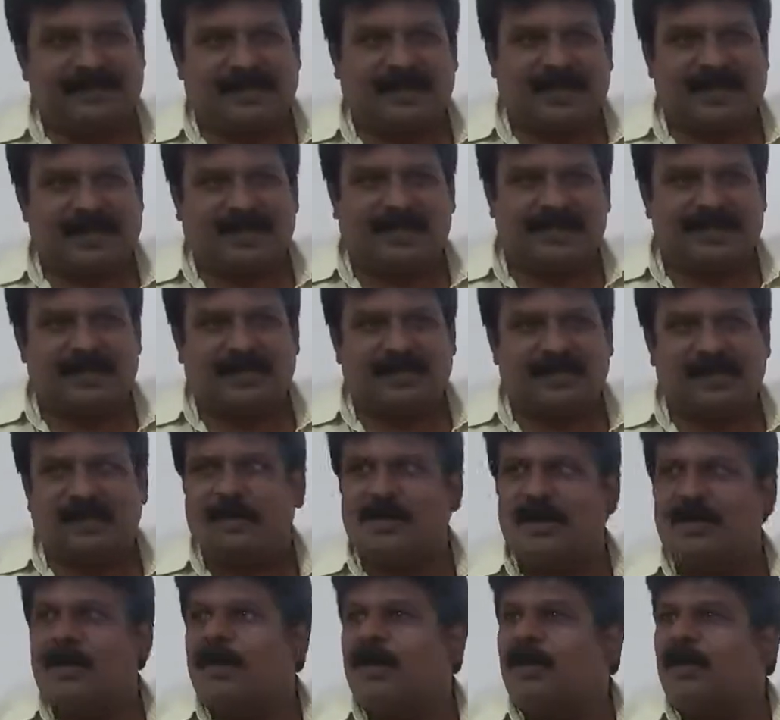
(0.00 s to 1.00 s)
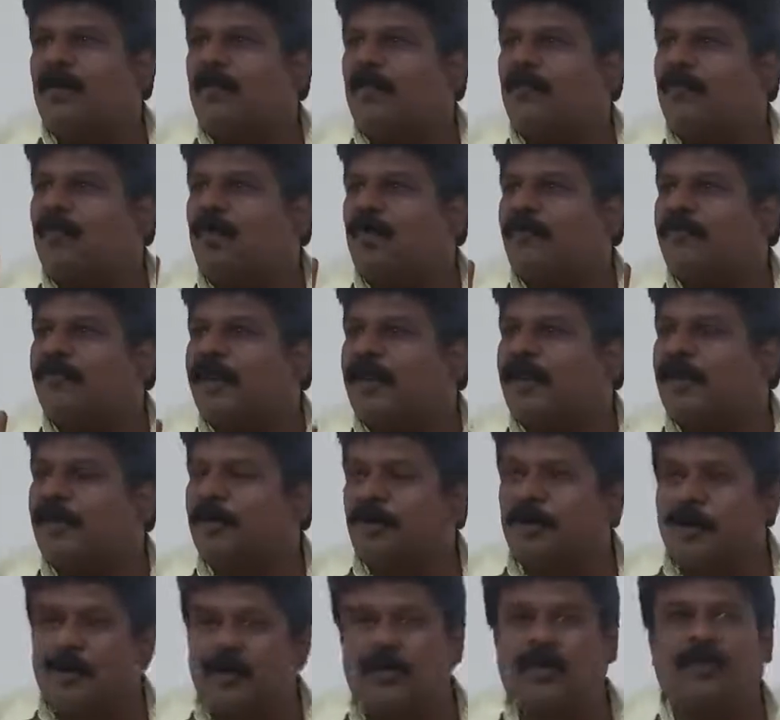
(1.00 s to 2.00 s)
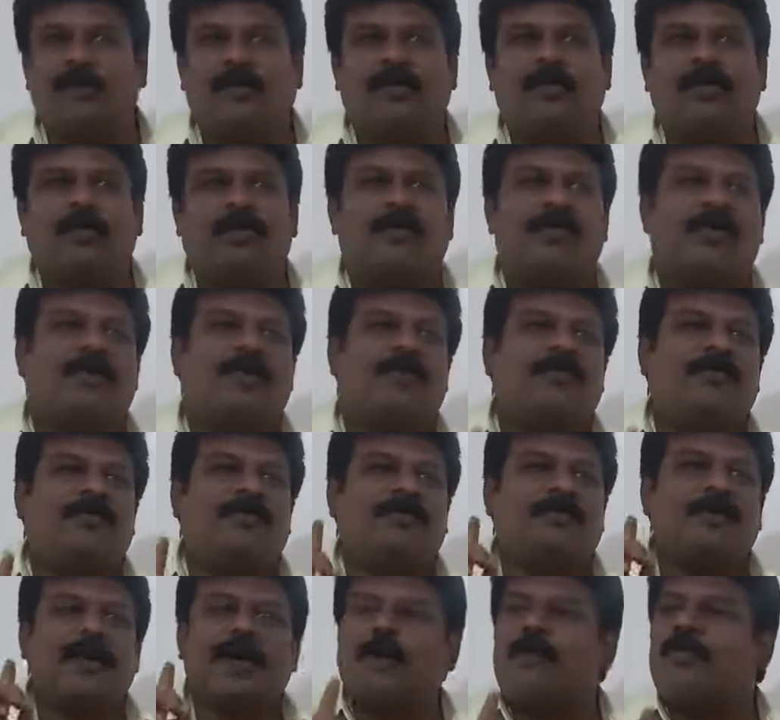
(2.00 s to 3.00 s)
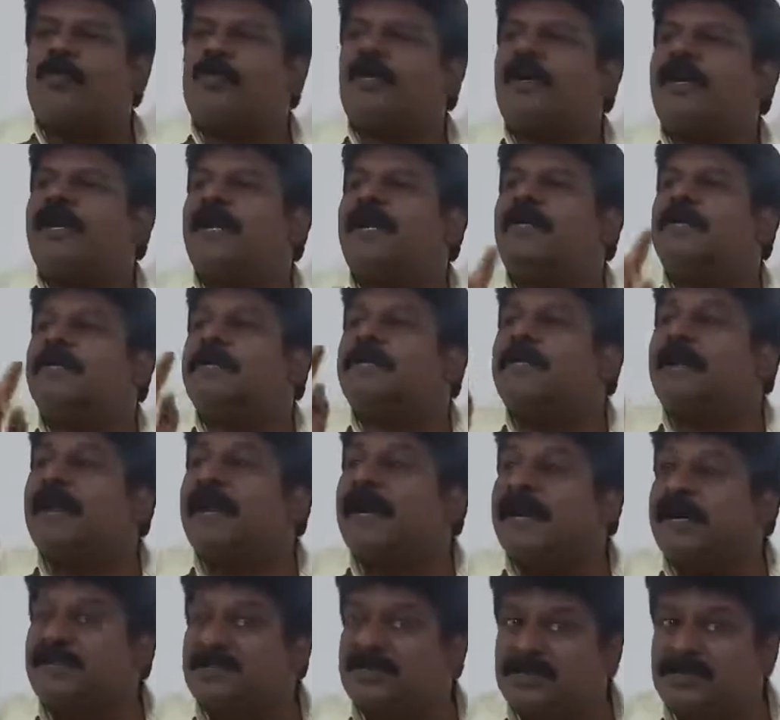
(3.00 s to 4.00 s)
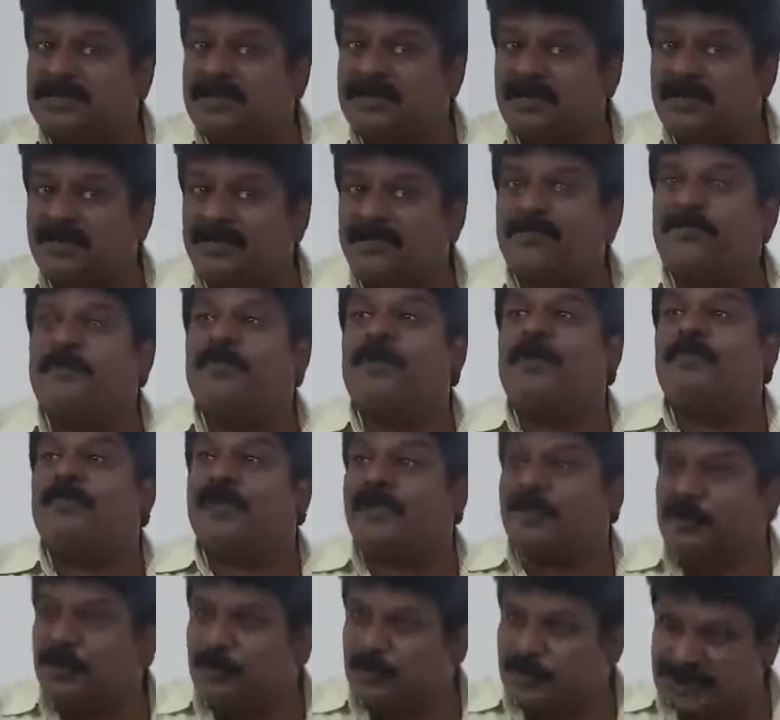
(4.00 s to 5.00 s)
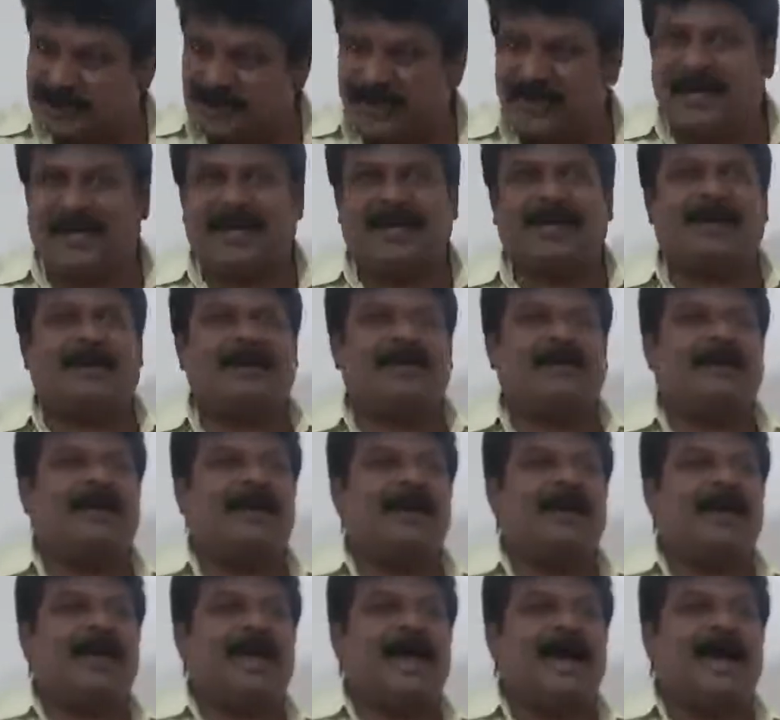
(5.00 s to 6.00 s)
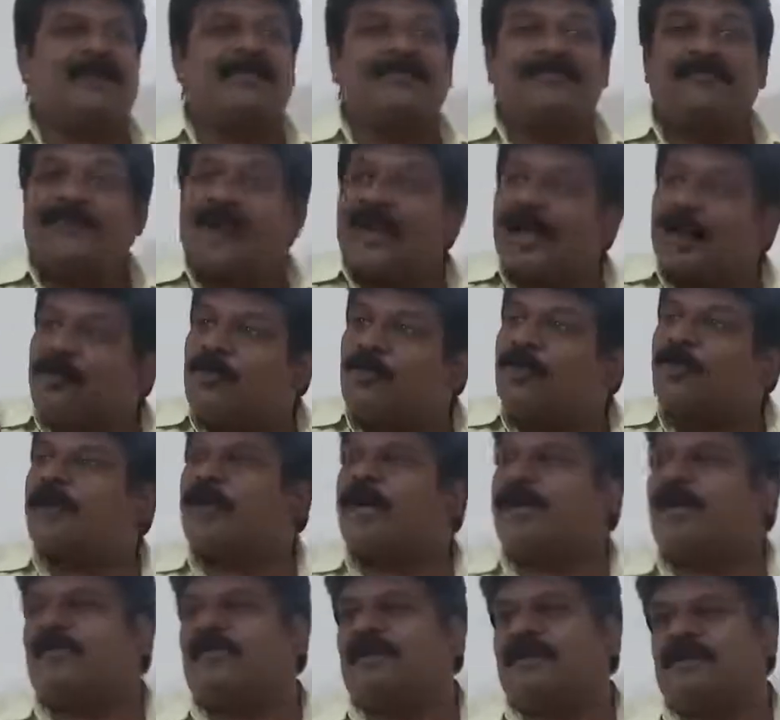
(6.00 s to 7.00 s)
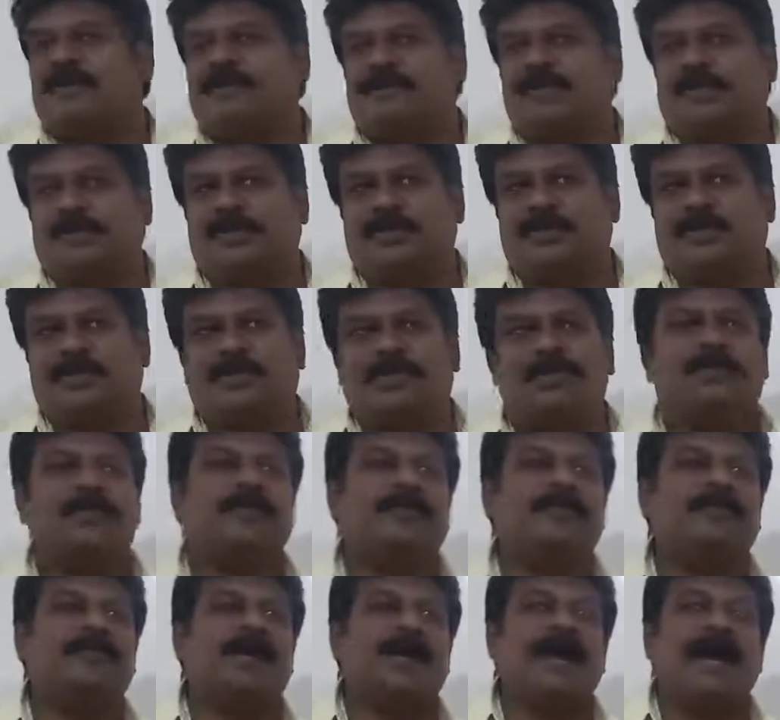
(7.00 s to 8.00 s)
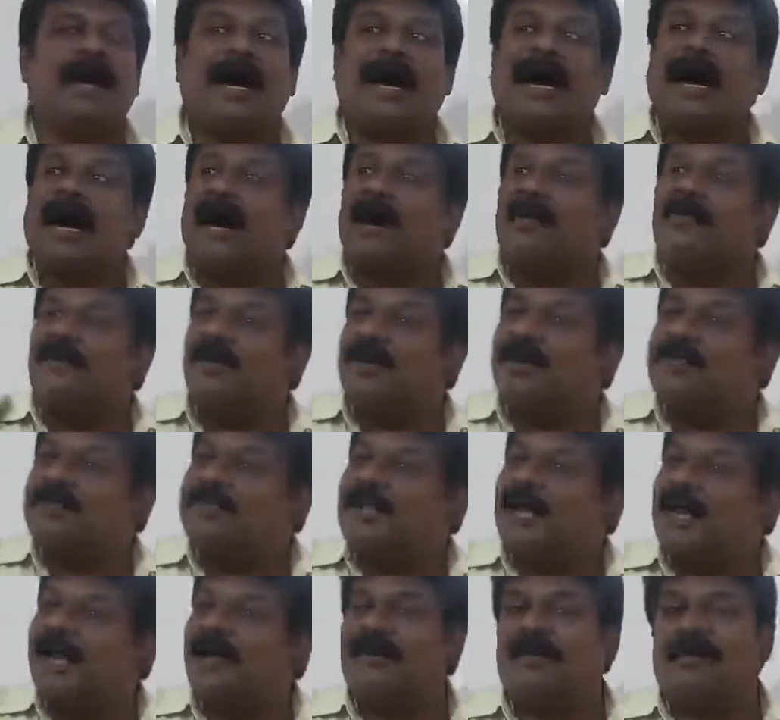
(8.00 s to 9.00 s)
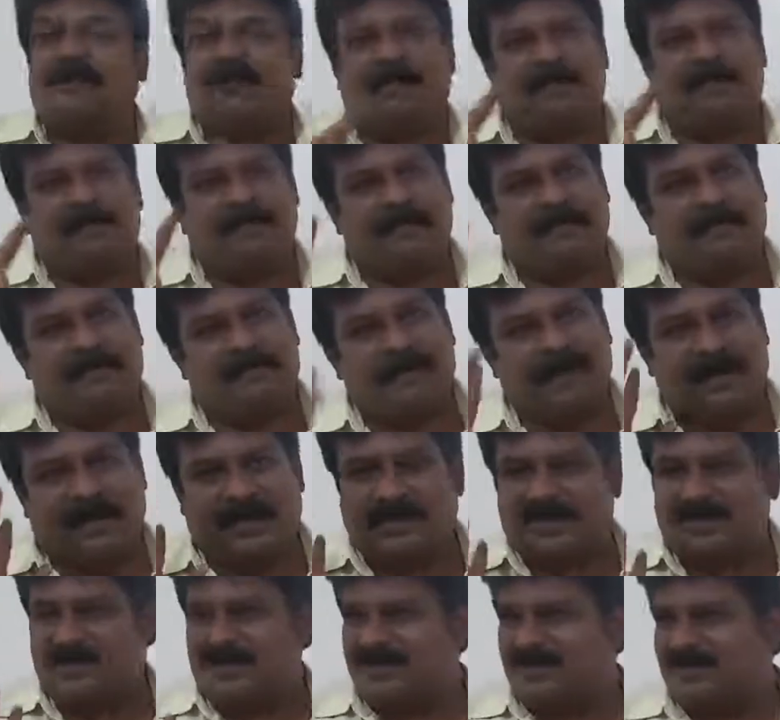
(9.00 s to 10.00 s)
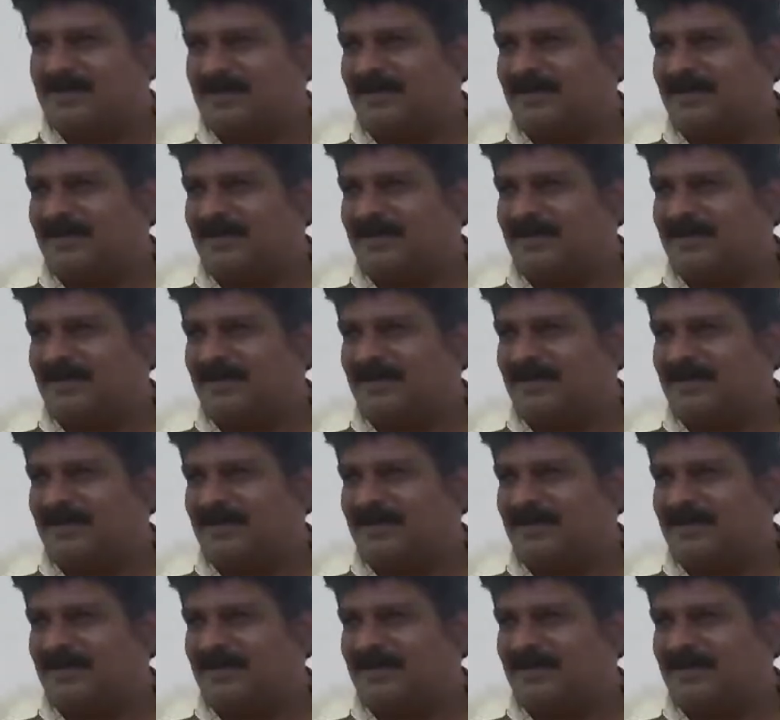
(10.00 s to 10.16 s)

Understood? What we are going to do? We are going to read minutes from the user and we are going to convert them into hours and minutes.